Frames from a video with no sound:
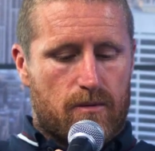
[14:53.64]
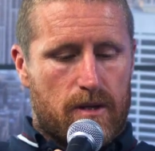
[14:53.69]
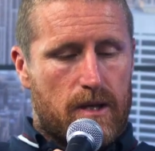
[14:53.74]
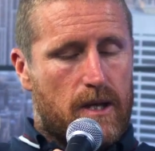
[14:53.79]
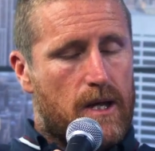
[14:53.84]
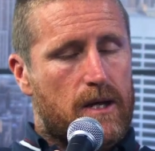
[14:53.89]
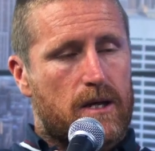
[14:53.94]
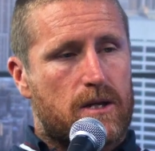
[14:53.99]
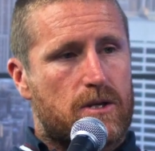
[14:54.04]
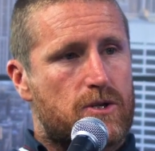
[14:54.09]
when
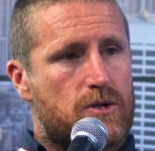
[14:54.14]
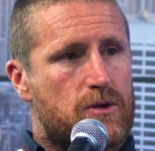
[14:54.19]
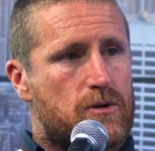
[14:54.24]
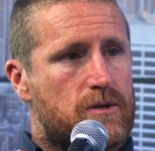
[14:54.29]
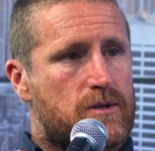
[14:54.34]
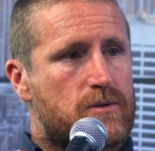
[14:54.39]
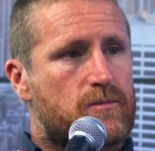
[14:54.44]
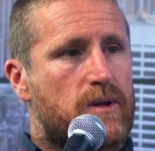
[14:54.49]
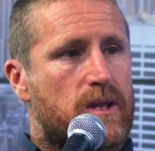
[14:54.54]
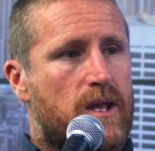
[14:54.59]
they can
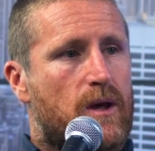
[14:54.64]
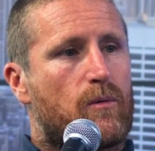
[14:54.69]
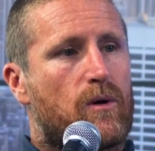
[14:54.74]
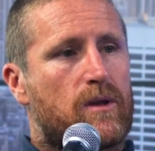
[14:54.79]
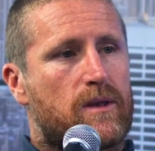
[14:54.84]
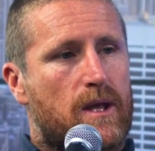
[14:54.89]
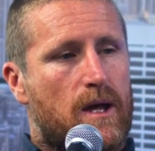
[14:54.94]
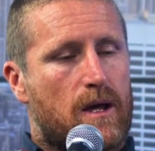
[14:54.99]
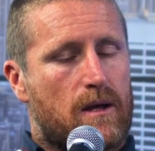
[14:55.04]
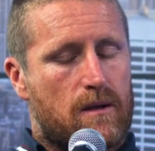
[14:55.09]
choose when they
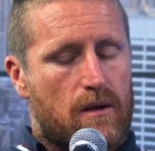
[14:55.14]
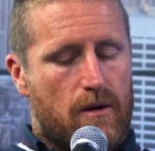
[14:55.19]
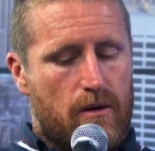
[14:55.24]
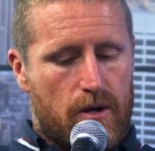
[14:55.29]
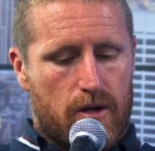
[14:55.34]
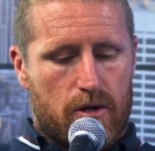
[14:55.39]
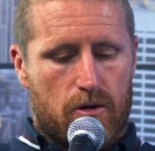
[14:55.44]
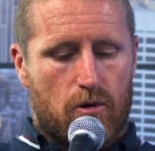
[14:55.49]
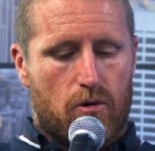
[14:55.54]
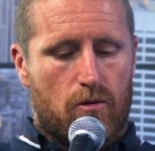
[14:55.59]
want that
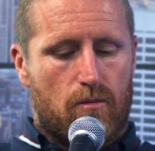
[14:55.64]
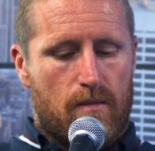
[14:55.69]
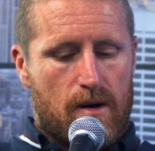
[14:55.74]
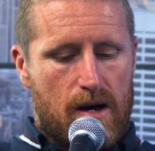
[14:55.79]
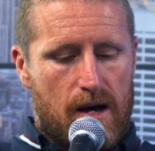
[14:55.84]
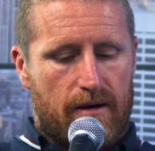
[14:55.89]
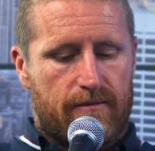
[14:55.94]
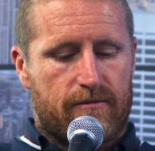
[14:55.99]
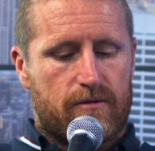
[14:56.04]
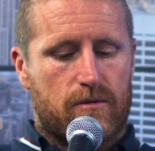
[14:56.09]
clarity call
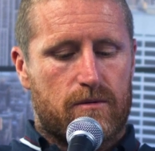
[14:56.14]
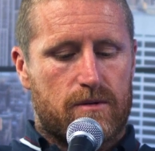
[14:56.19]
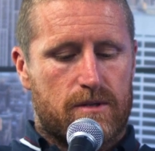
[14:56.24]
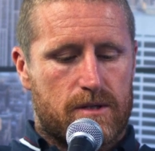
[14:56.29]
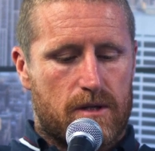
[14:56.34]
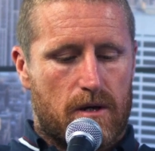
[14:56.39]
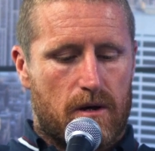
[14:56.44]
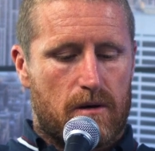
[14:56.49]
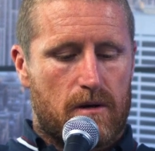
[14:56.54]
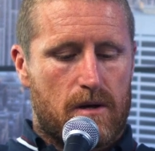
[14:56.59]
afterwards.
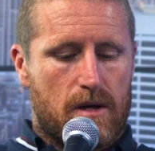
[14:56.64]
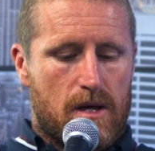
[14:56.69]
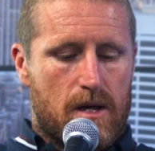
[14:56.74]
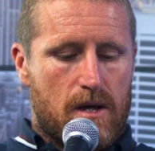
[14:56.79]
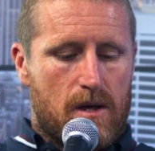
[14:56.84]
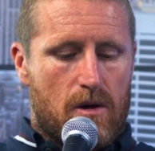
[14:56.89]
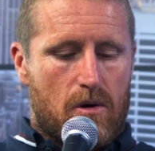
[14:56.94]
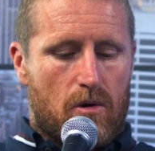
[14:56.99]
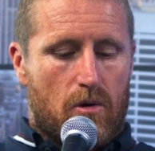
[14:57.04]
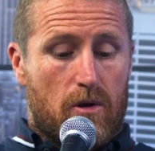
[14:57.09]
So,
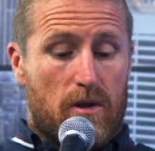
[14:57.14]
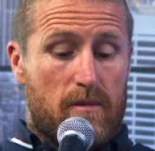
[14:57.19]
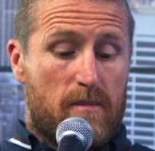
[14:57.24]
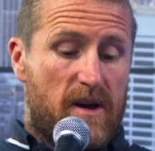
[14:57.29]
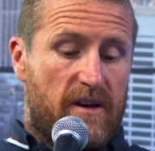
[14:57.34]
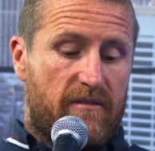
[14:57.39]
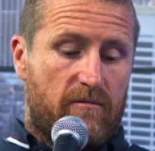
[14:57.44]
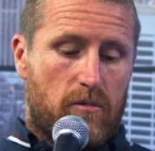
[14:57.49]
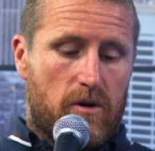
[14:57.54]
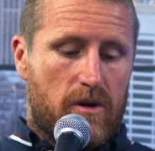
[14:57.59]
well, they
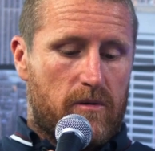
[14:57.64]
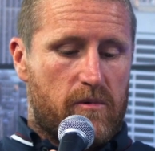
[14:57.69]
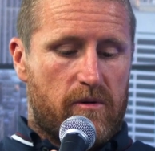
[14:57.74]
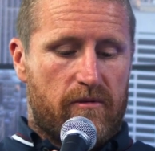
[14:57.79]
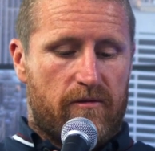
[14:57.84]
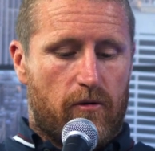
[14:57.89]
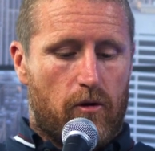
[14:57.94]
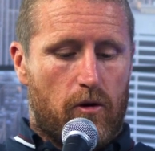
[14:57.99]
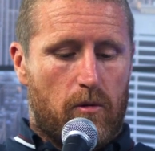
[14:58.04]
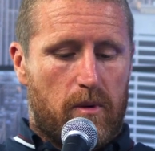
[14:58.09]
may have wanted it
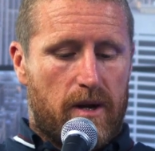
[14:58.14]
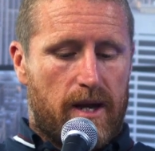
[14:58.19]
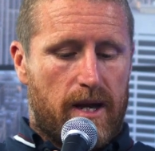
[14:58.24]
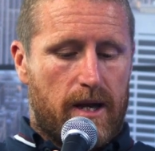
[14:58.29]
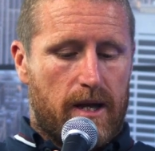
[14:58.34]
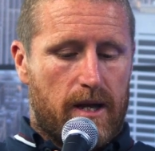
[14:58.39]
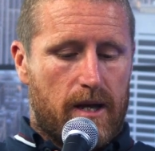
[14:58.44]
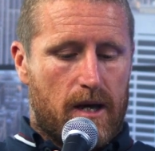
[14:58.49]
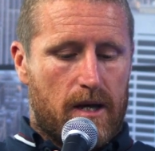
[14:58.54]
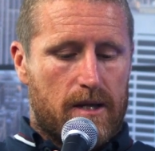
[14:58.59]
before, but in
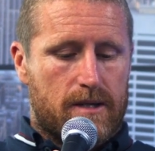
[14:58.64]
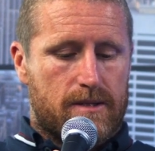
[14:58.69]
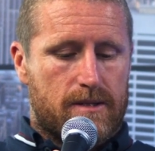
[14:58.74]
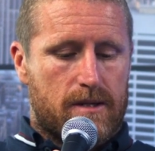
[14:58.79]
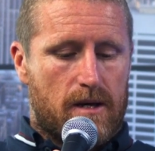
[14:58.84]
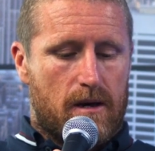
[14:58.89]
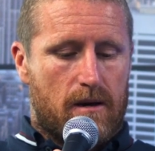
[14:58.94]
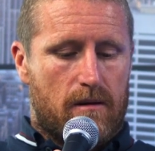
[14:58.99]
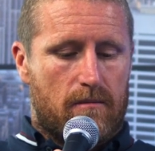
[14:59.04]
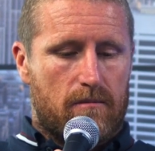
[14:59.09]
any case,
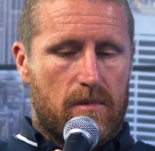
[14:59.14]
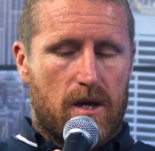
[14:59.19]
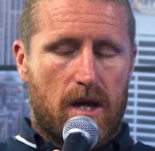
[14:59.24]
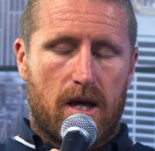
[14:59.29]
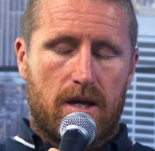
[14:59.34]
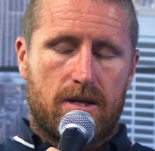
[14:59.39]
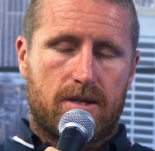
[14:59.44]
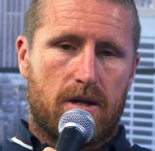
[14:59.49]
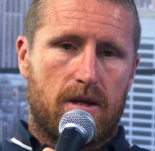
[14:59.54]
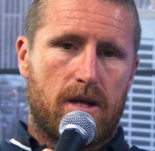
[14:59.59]
so
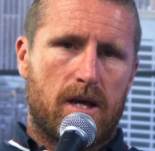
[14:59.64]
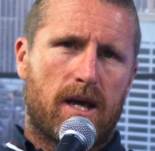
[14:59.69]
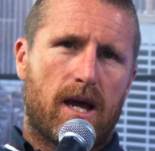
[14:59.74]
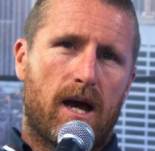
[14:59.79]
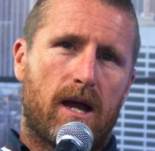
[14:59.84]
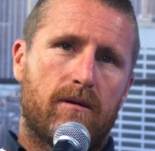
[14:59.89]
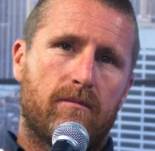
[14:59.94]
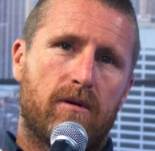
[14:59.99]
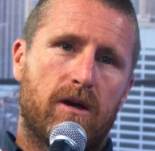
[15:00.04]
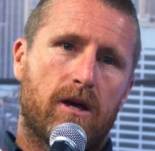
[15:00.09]
the
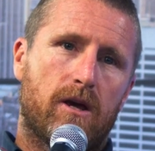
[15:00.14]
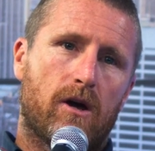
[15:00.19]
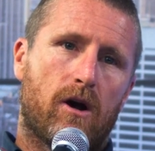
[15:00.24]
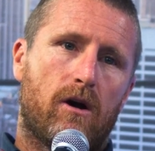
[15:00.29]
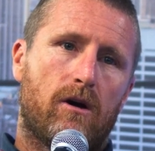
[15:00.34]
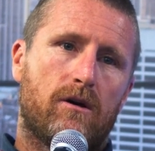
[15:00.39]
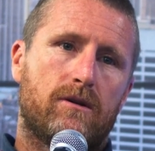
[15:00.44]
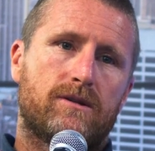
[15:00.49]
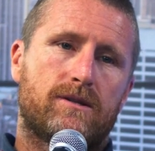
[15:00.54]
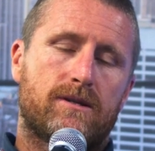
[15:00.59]
academy
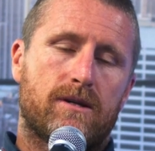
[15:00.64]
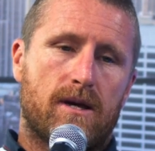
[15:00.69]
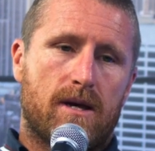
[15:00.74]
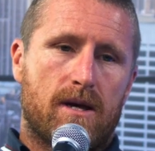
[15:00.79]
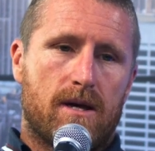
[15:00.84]
goes